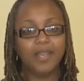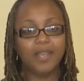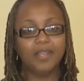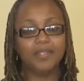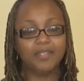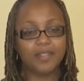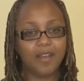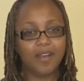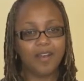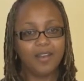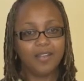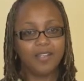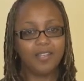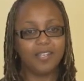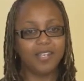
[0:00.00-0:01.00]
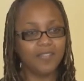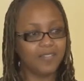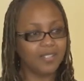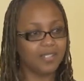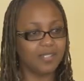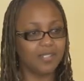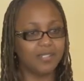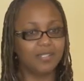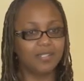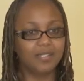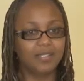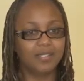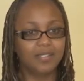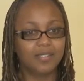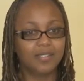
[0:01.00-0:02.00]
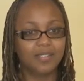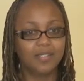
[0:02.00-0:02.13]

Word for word: And God gives us